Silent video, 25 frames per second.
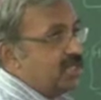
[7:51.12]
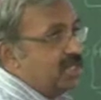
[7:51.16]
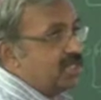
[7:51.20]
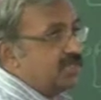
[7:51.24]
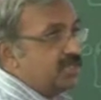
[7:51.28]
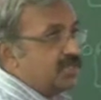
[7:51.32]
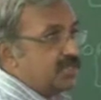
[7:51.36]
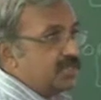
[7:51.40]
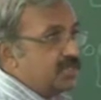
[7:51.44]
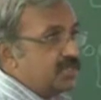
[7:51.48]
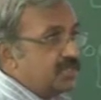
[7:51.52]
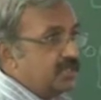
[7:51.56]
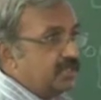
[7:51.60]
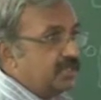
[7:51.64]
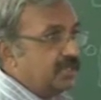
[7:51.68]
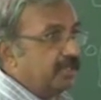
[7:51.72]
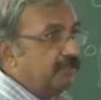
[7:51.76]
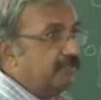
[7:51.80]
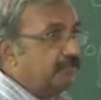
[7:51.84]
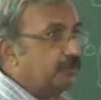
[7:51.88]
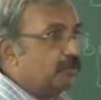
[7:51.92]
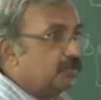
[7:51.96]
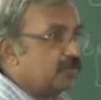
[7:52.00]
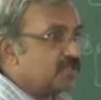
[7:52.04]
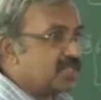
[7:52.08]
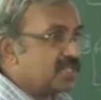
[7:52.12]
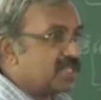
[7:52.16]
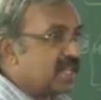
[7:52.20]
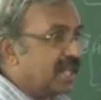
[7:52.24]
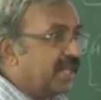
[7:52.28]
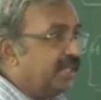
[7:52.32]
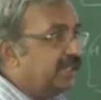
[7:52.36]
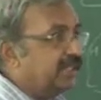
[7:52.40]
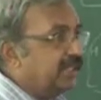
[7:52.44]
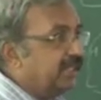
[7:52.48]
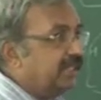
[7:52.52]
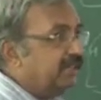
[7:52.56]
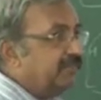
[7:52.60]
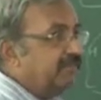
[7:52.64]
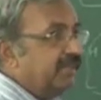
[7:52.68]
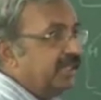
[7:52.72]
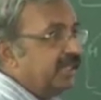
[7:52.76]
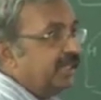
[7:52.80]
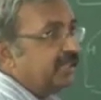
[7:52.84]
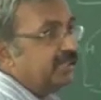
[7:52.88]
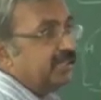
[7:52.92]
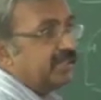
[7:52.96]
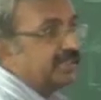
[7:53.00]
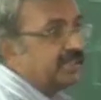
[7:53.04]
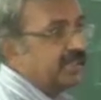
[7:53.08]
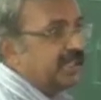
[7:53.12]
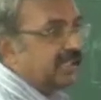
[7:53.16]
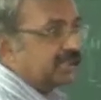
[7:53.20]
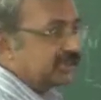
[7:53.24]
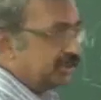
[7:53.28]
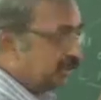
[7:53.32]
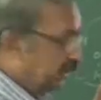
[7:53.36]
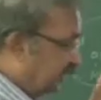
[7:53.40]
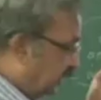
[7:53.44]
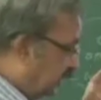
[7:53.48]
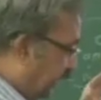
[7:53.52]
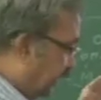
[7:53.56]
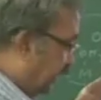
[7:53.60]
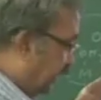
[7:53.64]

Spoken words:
changes if you slightly vary the reaction